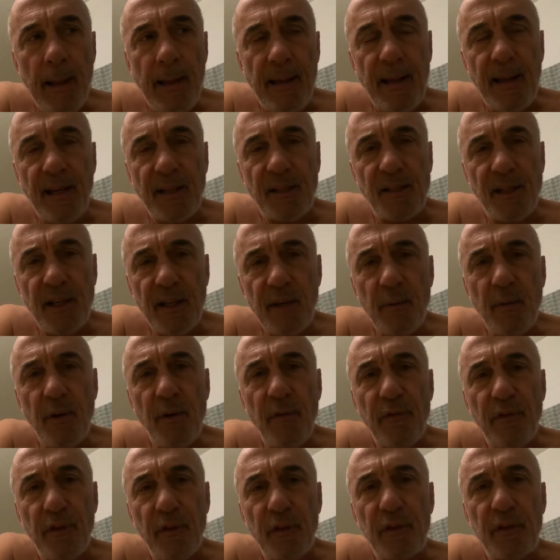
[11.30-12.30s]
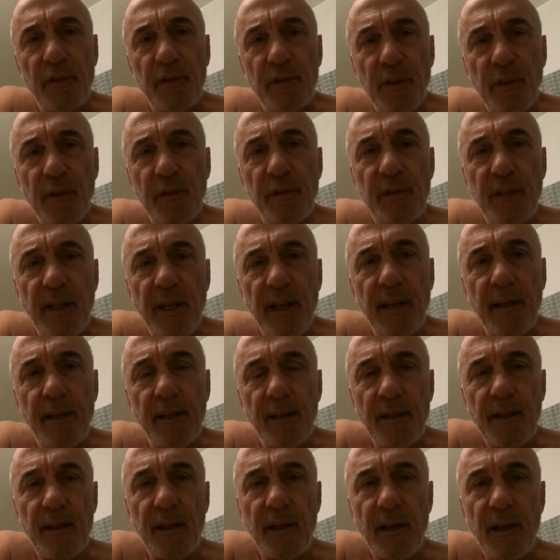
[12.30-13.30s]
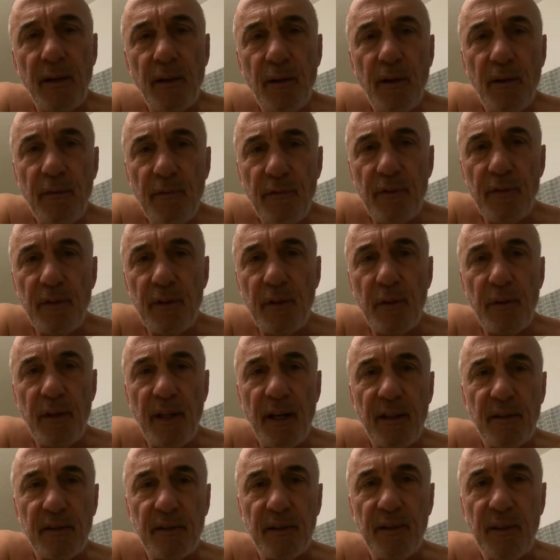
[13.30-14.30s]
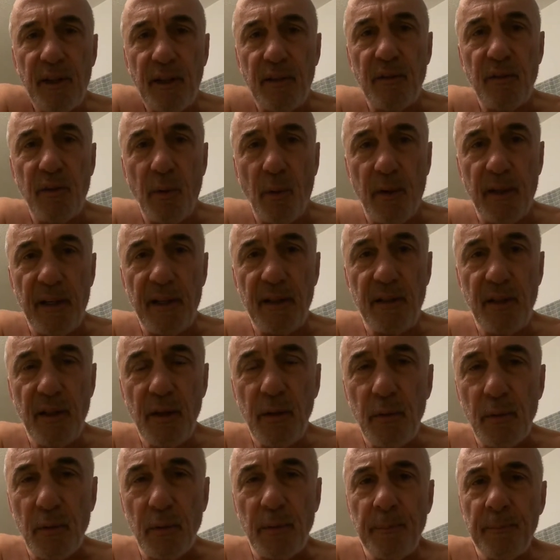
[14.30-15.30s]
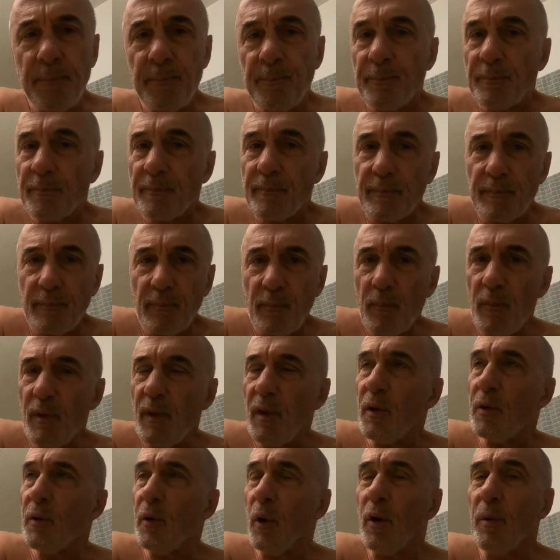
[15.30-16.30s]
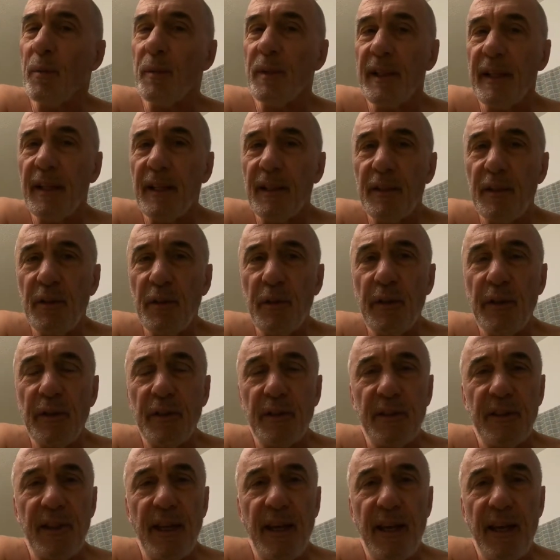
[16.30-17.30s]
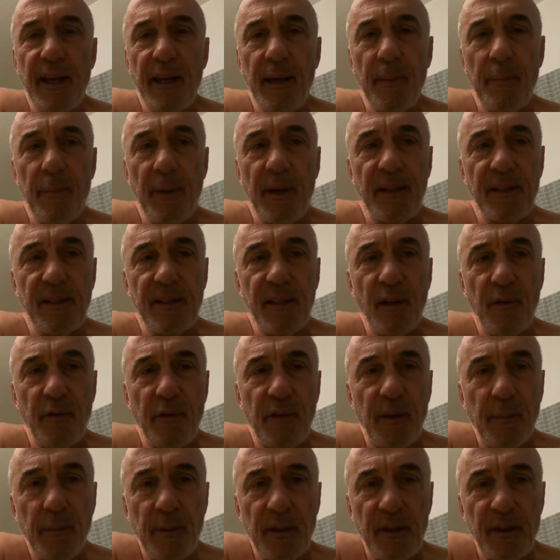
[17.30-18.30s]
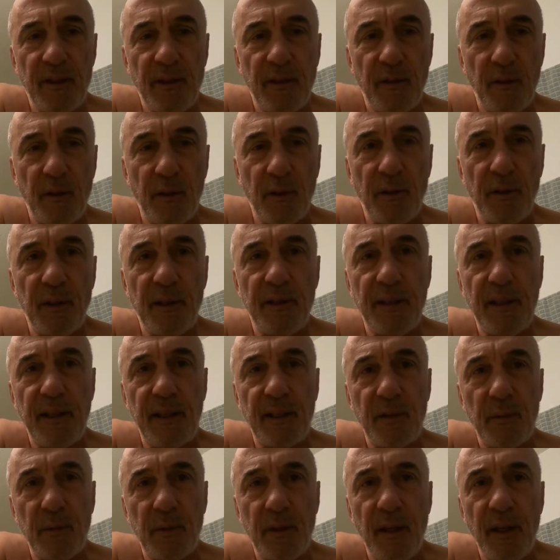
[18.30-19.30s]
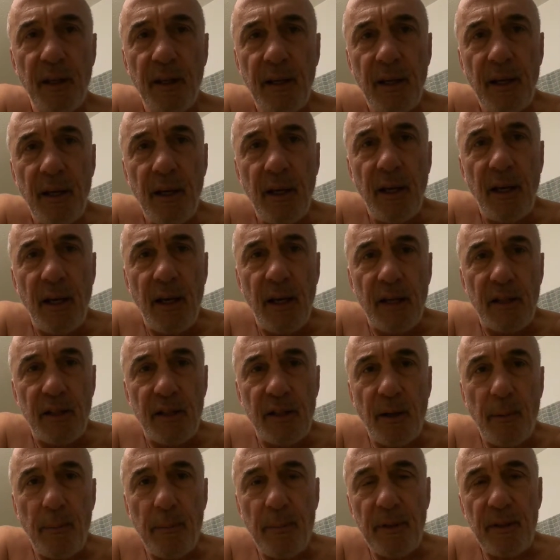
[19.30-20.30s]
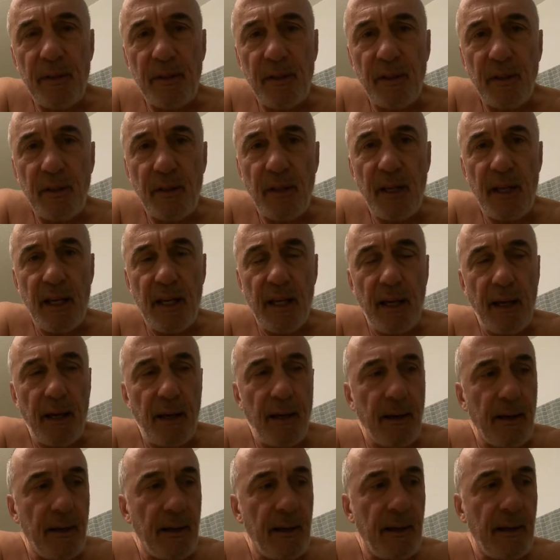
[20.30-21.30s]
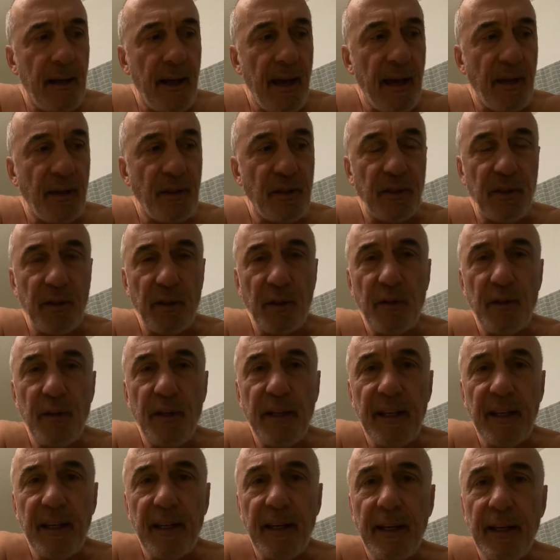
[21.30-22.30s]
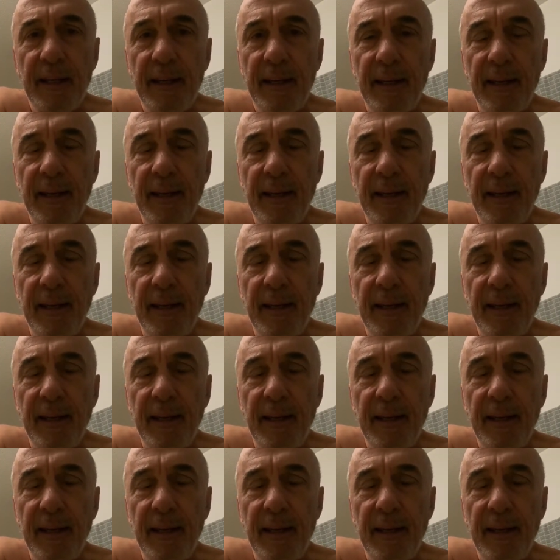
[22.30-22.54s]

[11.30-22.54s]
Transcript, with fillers: yeah, January 1st, New Year's Day, the year of 2022. Normally on New Year's Day, myself and a bunch of other lunatics would jump into the uh, Ashland Creek,